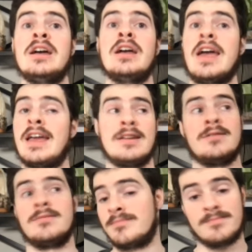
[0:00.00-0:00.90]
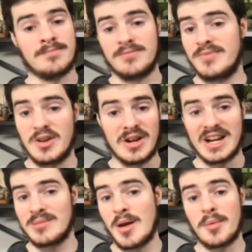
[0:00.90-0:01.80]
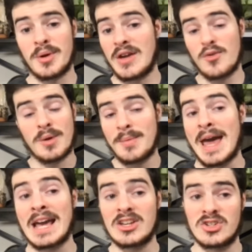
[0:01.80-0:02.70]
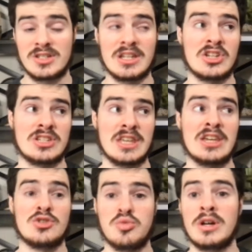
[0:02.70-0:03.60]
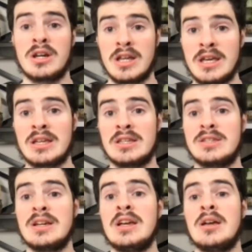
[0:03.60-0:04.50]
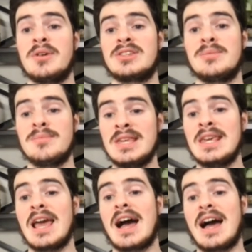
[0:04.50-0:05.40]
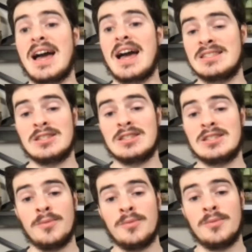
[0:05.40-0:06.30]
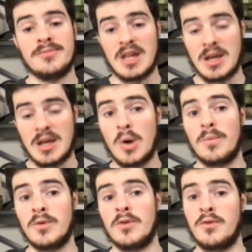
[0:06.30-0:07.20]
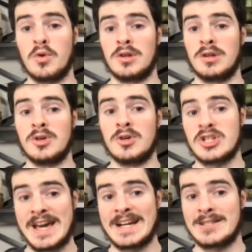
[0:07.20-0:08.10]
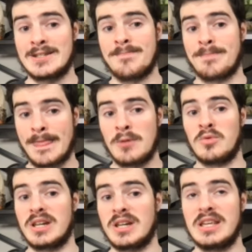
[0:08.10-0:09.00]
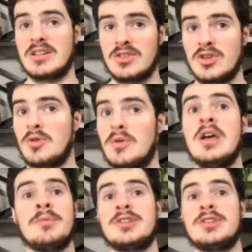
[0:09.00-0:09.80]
and they're not going to be able to bring everybody back. It just is what it is. But to me, I still am hopeful for Lamar Jackson and what he can do.